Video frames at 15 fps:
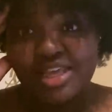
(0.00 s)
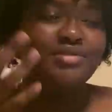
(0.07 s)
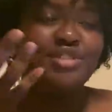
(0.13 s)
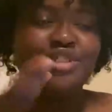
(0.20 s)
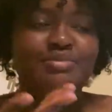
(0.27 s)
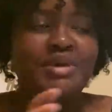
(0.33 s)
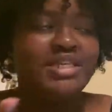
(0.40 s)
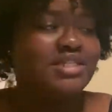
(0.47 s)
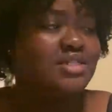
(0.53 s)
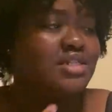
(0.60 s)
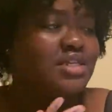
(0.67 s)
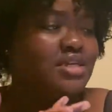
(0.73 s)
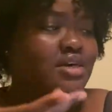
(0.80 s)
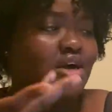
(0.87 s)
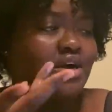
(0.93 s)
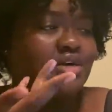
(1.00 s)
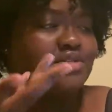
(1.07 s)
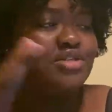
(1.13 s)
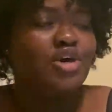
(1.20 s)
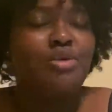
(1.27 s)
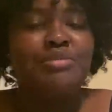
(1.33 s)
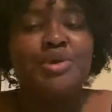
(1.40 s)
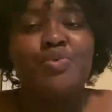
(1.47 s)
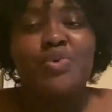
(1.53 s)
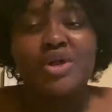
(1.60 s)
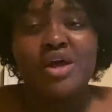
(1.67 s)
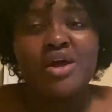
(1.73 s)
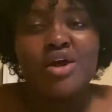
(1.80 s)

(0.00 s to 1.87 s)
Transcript: And she basically told me what I